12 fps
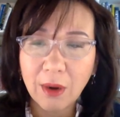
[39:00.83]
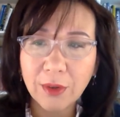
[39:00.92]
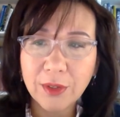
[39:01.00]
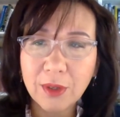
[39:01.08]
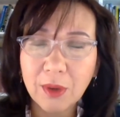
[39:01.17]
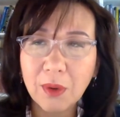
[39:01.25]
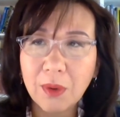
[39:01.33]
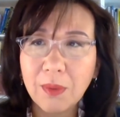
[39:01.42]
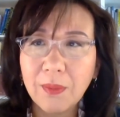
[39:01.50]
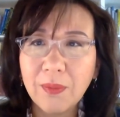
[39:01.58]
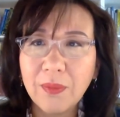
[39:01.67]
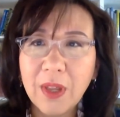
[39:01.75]

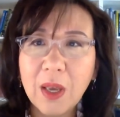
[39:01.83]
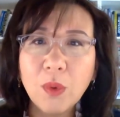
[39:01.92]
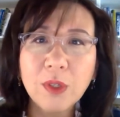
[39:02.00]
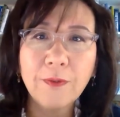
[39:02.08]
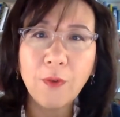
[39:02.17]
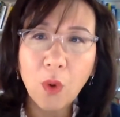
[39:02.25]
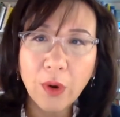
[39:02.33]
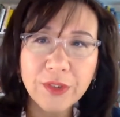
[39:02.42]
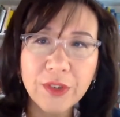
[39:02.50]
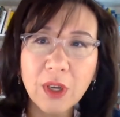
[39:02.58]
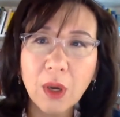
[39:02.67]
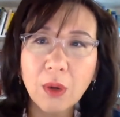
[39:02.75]
also, he was
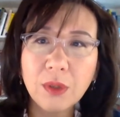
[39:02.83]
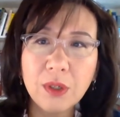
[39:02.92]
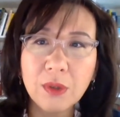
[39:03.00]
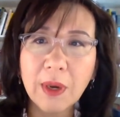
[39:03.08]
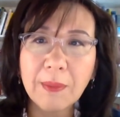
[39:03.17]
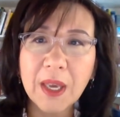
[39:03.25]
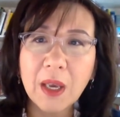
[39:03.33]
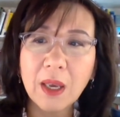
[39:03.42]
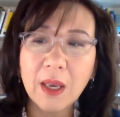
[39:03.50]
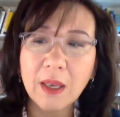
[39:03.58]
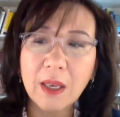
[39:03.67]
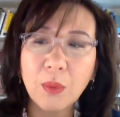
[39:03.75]
forced to go to, I
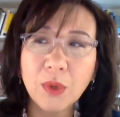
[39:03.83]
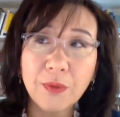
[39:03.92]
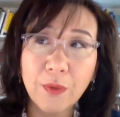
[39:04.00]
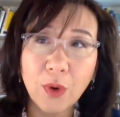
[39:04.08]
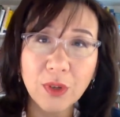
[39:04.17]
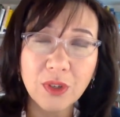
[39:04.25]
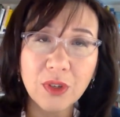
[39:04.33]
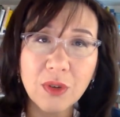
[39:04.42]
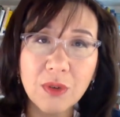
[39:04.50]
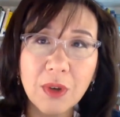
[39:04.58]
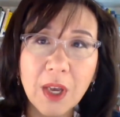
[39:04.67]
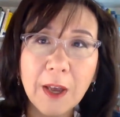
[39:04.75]
mean, he was forced
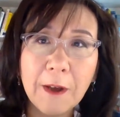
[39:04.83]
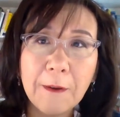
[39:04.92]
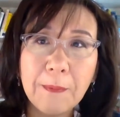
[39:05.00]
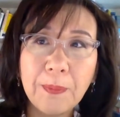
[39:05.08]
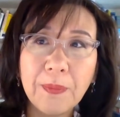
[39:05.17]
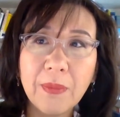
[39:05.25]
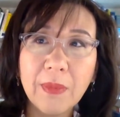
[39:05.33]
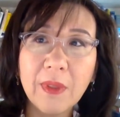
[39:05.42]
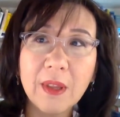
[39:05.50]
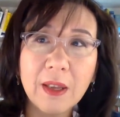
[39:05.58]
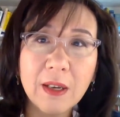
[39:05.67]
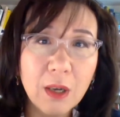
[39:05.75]
to
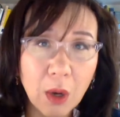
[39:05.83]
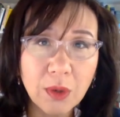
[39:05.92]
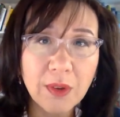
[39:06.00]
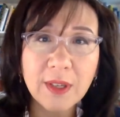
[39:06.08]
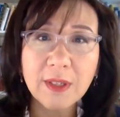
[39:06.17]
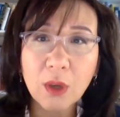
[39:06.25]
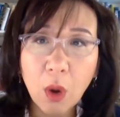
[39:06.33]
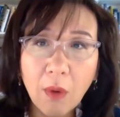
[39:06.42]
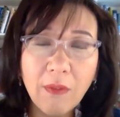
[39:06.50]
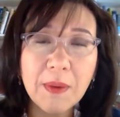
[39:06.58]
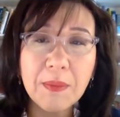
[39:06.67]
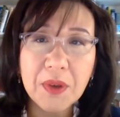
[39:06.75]
go to this
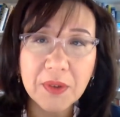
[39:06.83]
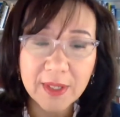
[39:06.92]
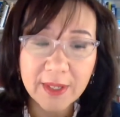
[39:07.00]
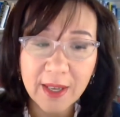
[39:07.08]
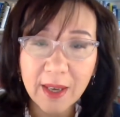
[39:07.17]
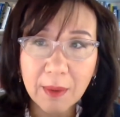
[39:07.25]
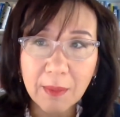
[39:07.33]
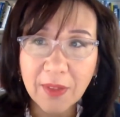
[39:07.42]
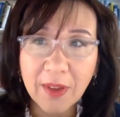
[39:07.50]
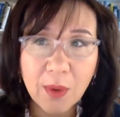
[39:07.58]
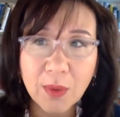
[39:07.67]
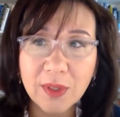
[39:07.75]
COVID museum. I
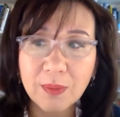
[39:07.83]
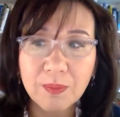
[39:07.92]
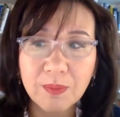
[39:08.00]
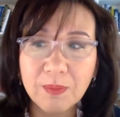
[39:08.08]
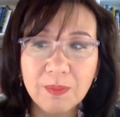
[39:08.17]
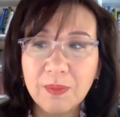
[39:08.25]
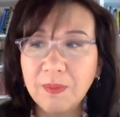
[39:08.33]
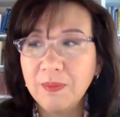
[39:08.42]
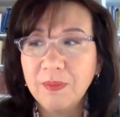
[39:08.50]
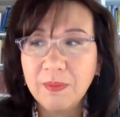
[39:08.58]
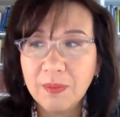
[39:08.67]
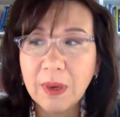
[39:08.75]
think it was,
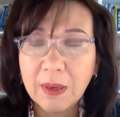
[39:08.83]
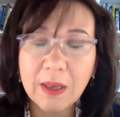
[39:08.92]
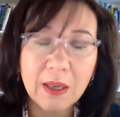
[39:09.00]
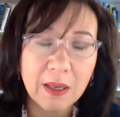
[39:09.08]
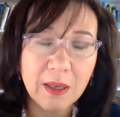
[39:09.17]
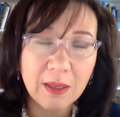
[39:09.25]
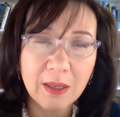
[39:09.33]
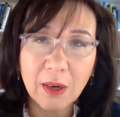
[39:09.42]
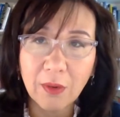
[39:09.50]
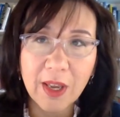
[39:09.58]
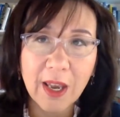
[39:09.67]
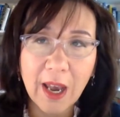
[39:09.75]
you know,
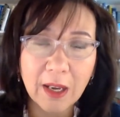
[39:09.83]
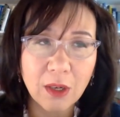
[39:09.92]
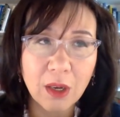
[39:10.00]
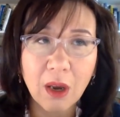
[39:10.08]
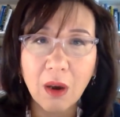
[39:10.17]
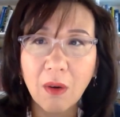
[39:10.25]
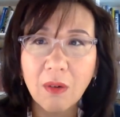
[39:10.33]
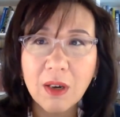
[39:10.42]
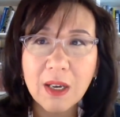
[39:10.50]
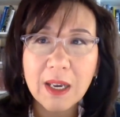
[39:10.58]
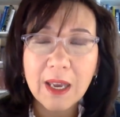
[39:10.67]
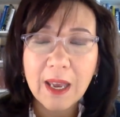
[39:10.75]
he had to go.
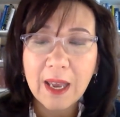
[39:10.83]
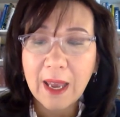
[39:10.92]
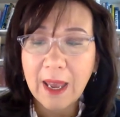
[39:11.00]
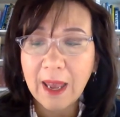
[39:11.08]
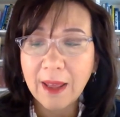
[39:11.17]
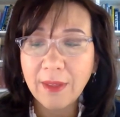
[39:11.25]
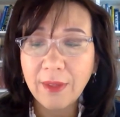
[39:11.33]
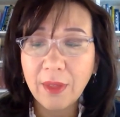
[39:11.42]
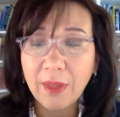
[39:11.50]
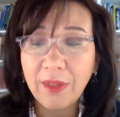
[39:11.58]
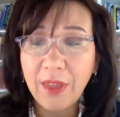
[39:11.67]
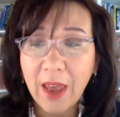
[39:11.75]
And
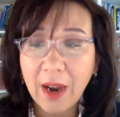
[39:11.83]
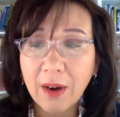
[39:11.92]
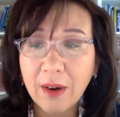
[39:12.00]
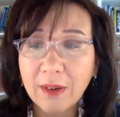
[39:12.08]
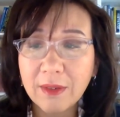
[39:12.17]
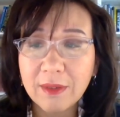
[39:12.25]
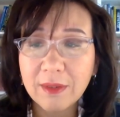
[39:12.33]
there,